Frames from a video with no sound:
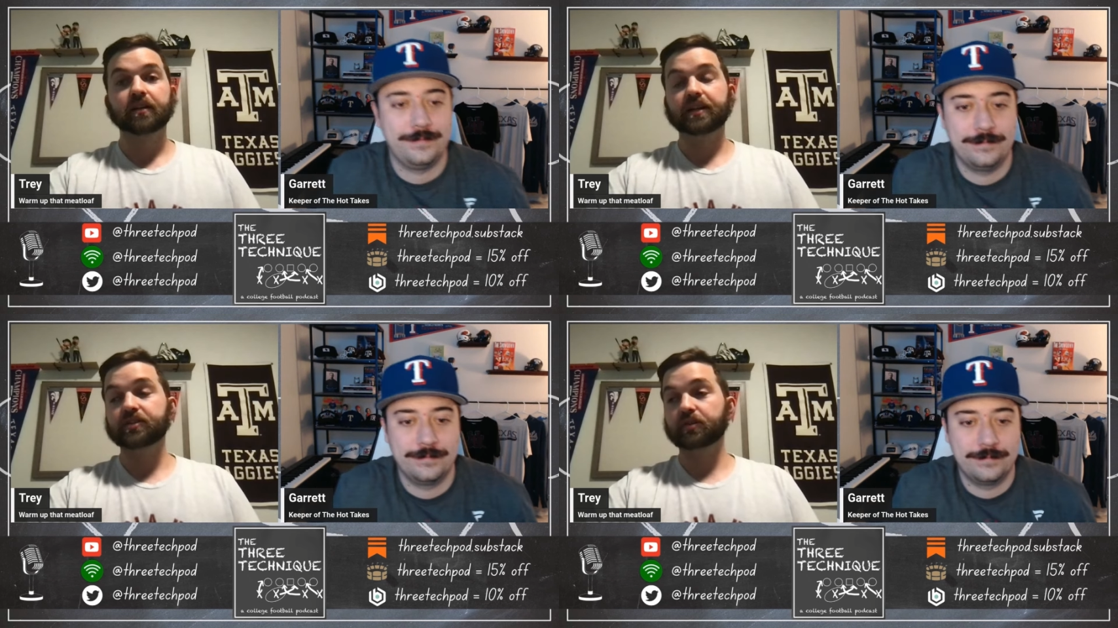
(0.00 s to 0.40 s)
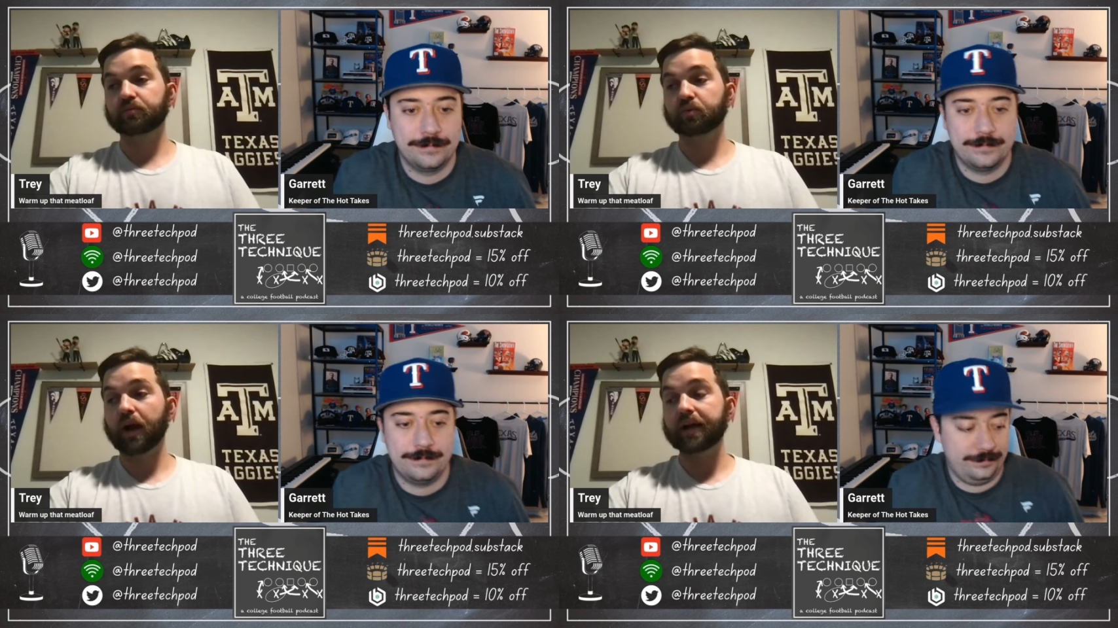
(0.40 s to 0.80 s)
Speaker 1: They should
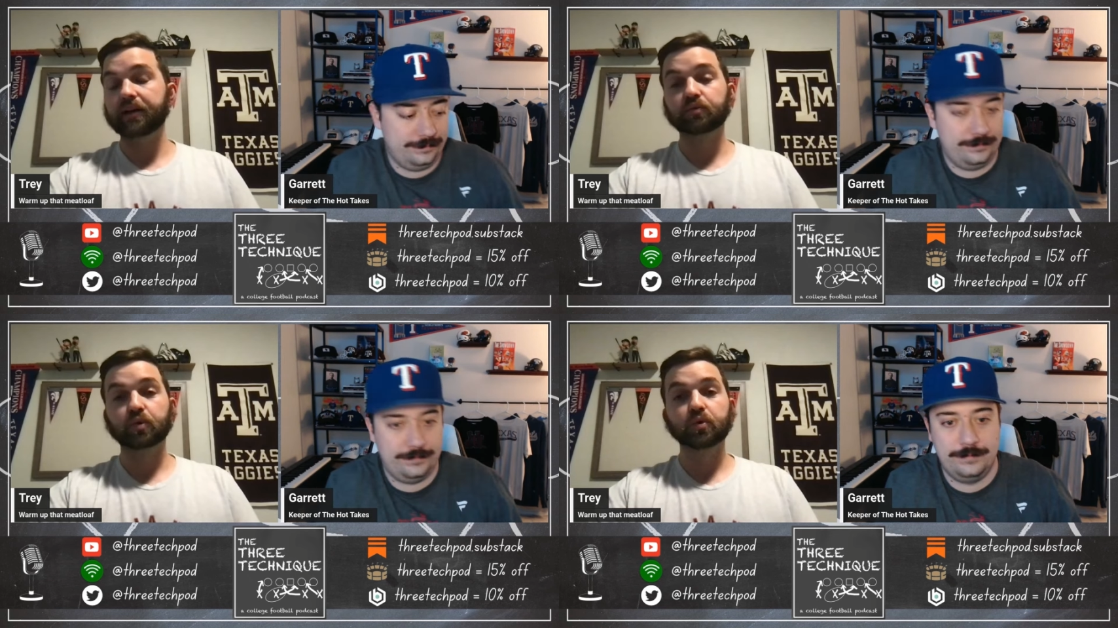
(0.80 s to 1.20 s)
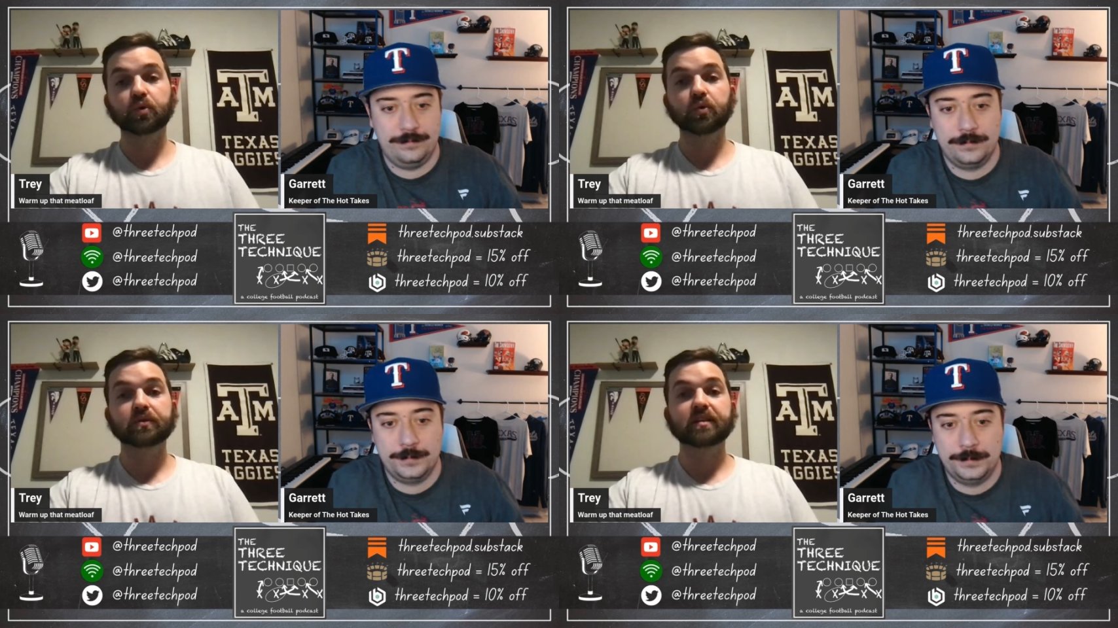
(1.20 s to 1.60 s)
write a
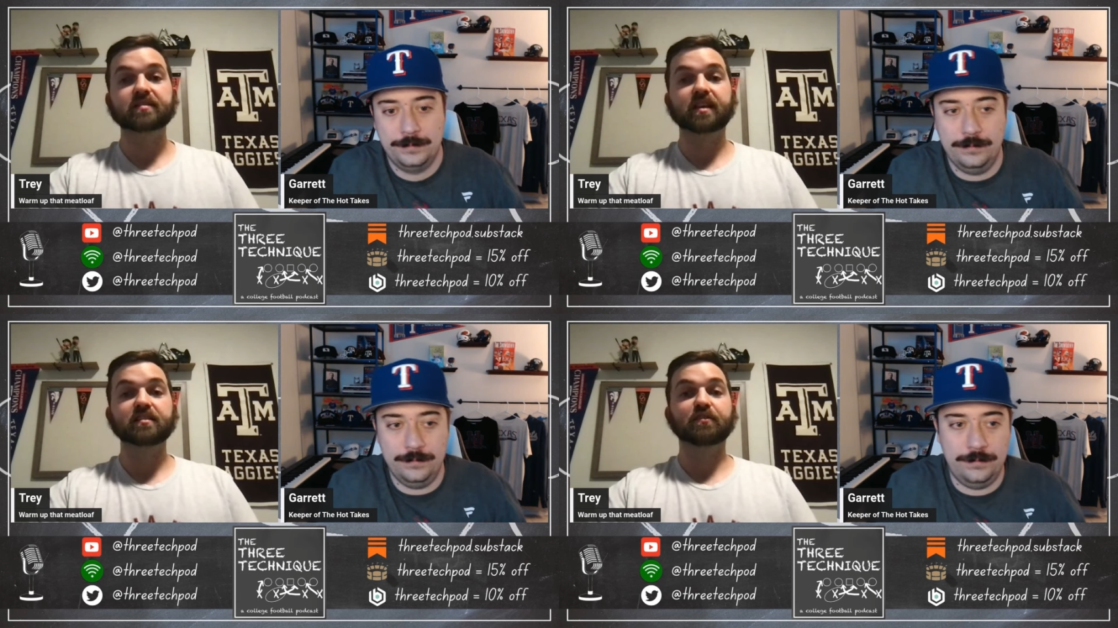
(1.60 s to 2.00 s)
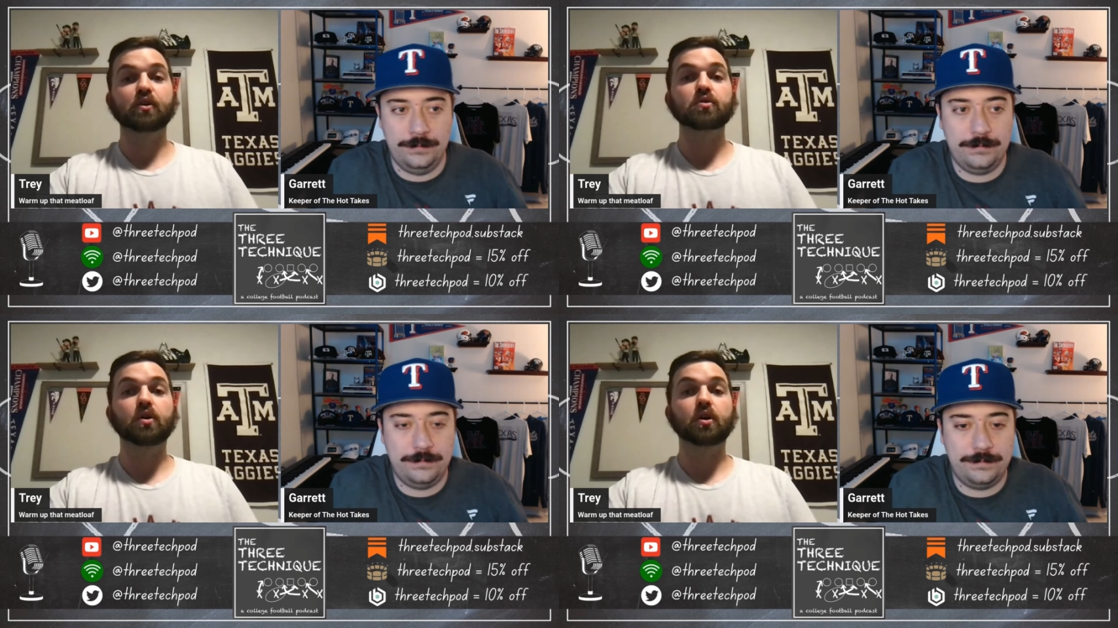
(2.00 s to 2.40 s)
rule that says if
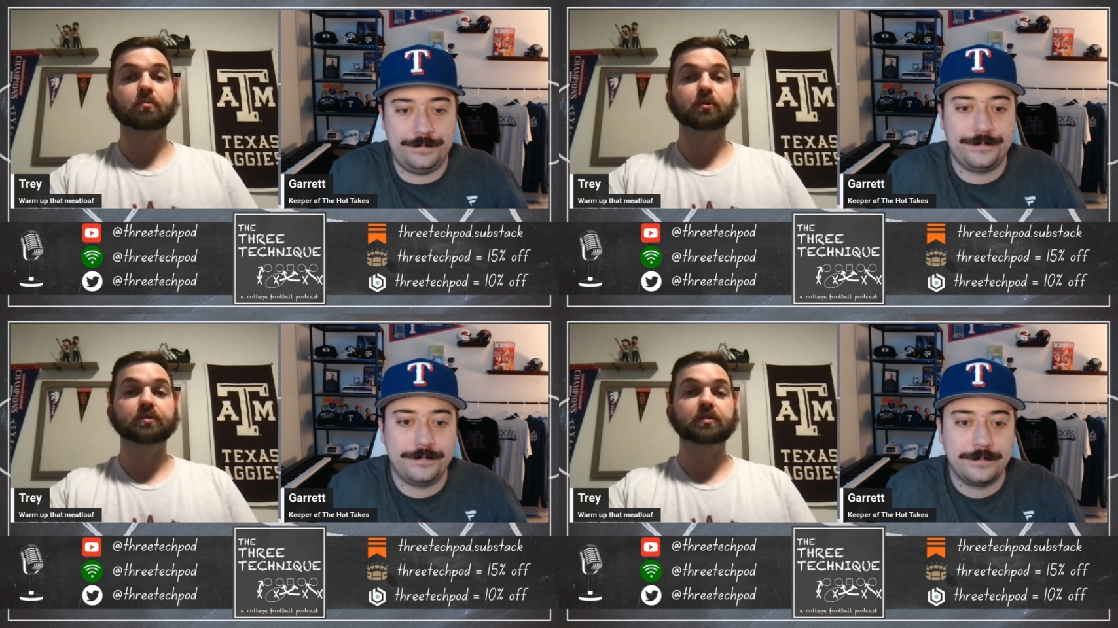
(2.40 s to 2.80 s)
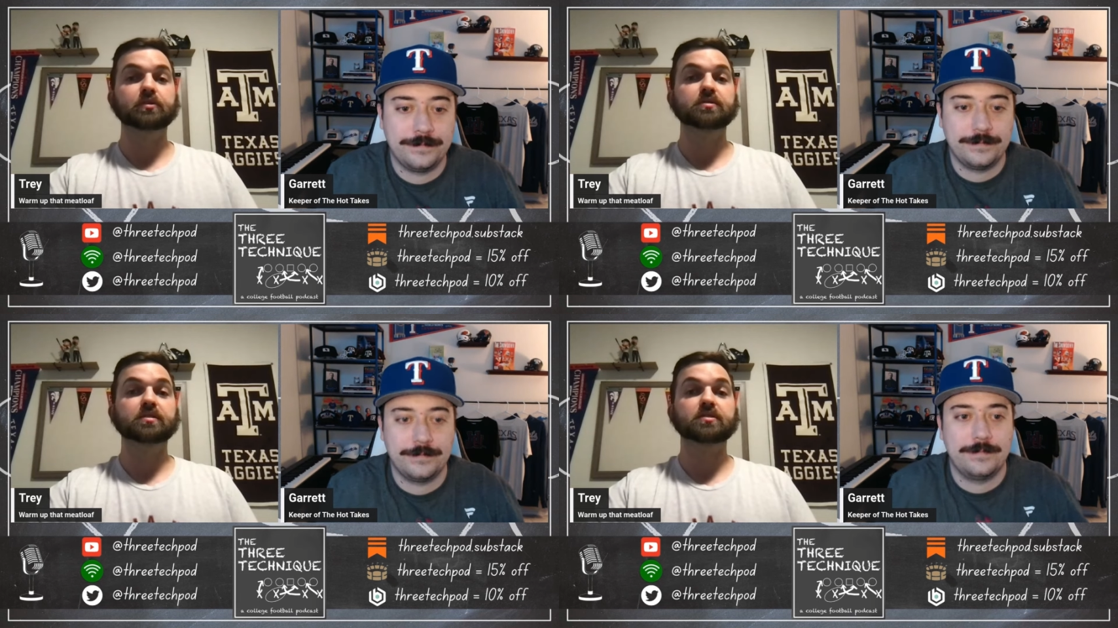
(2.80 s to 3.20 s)
Oklahoma only
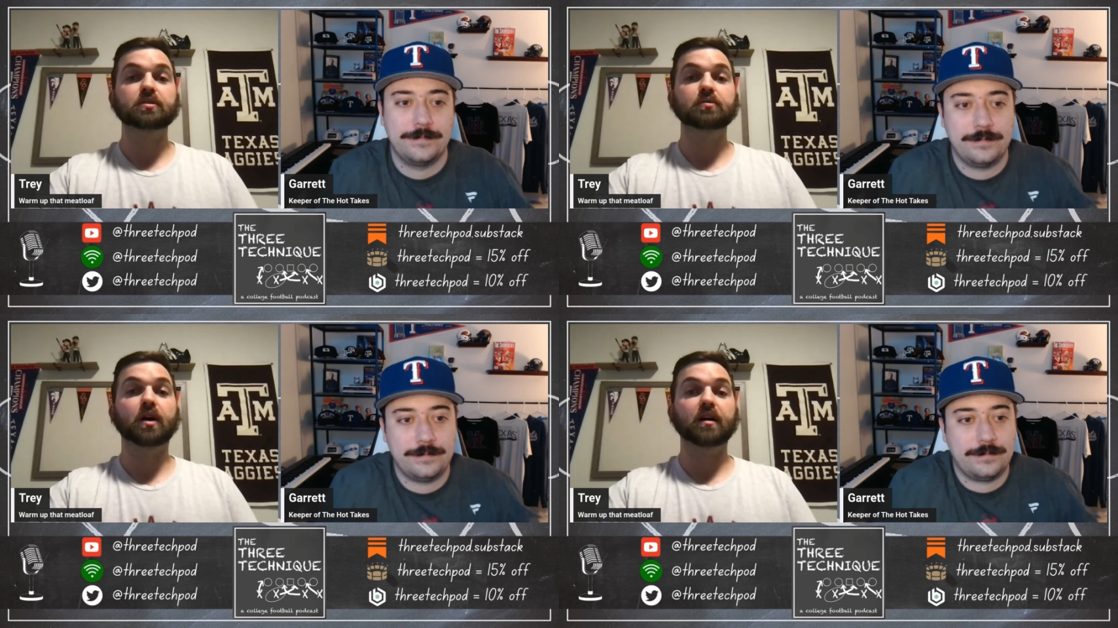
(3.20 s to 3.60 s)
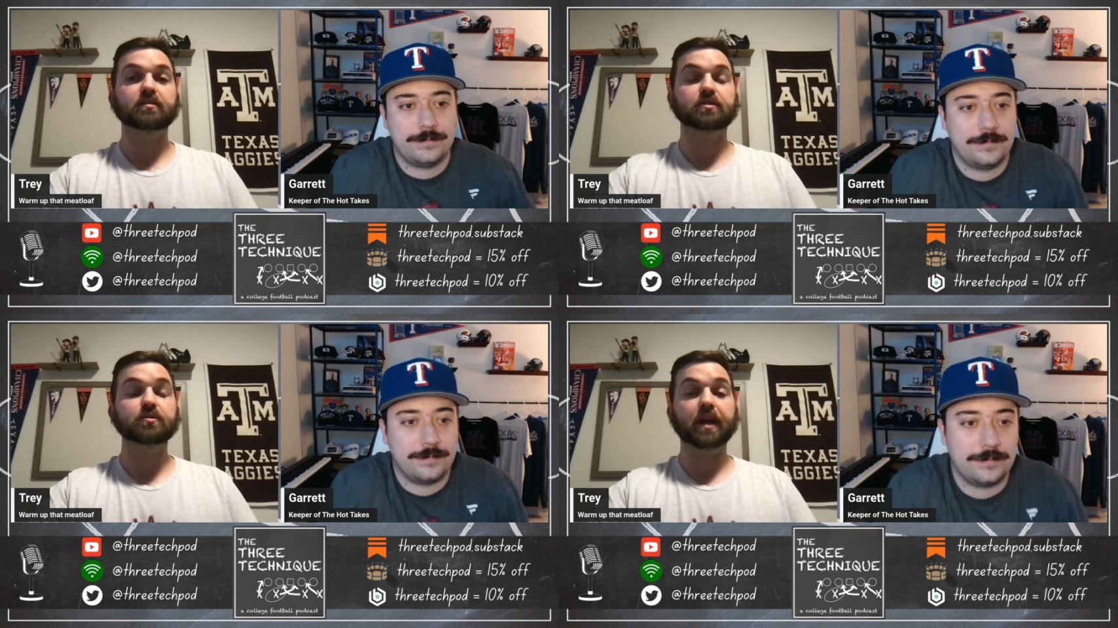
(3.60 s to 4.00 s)
loses two lot
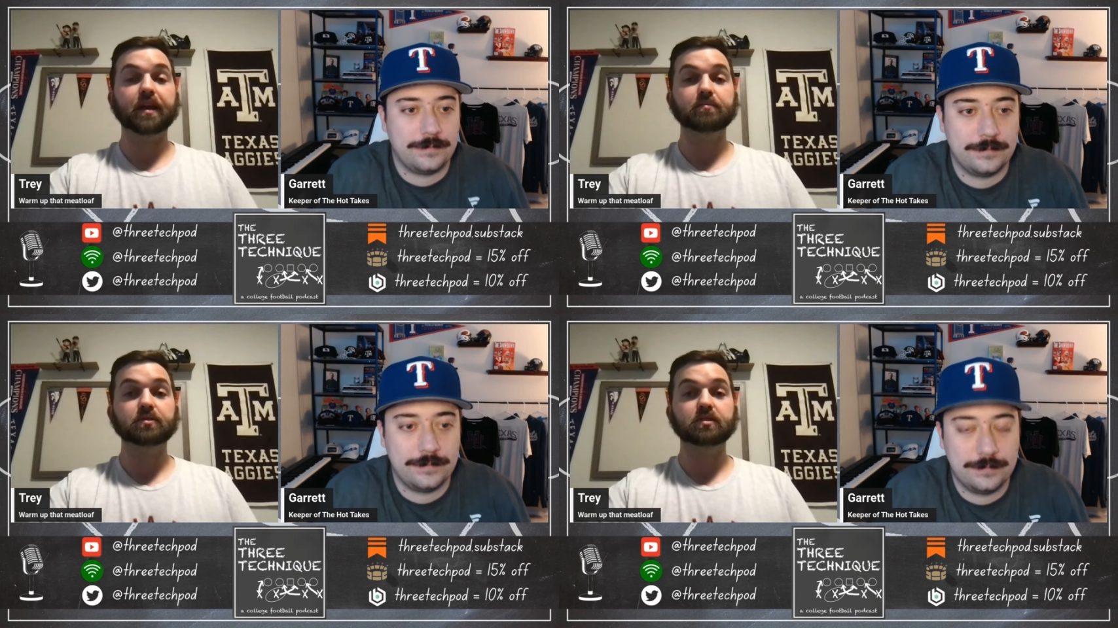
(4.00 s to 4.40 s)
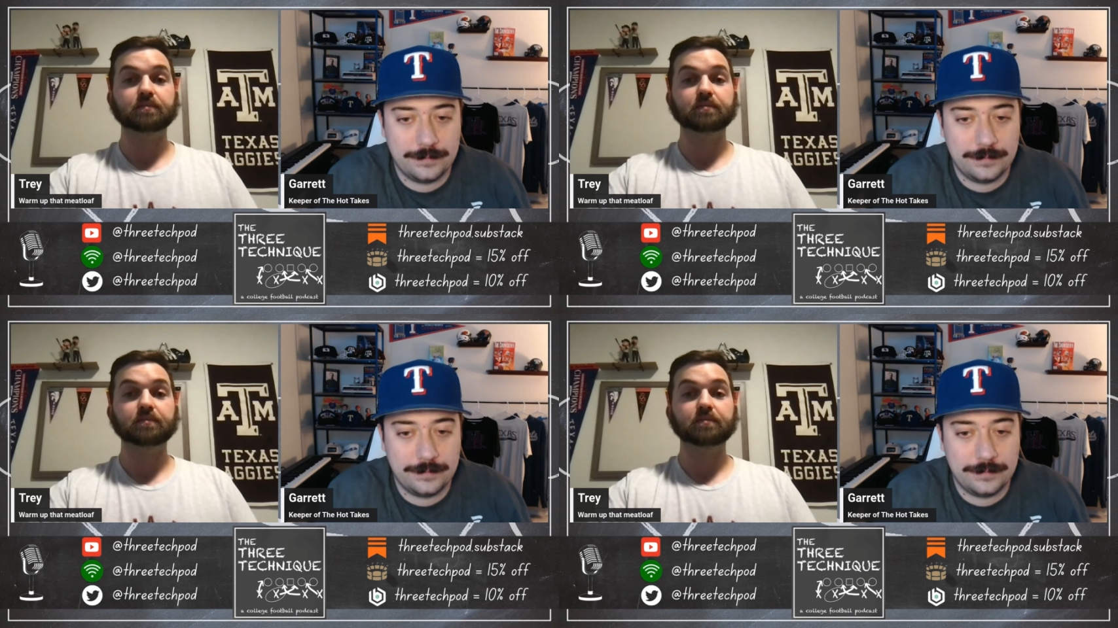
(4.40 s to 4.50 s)
two games